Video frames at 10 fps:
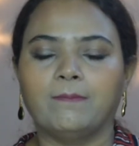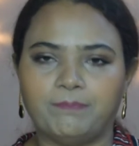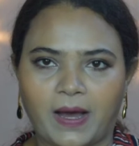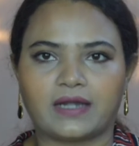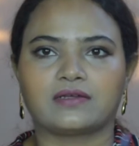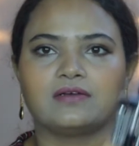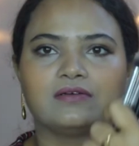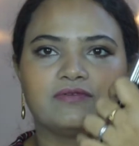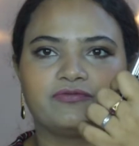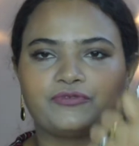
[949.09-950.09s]
but
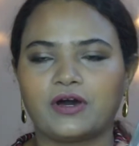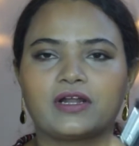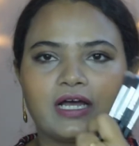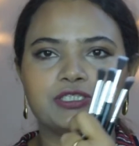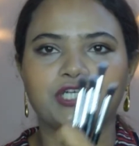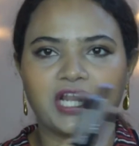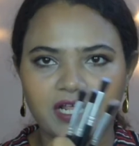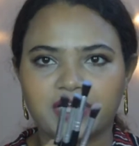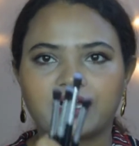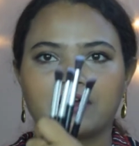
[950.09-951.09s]
for a
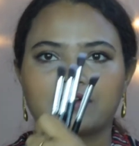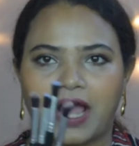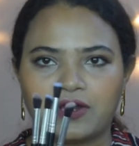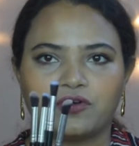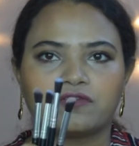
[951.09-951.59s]
generic kind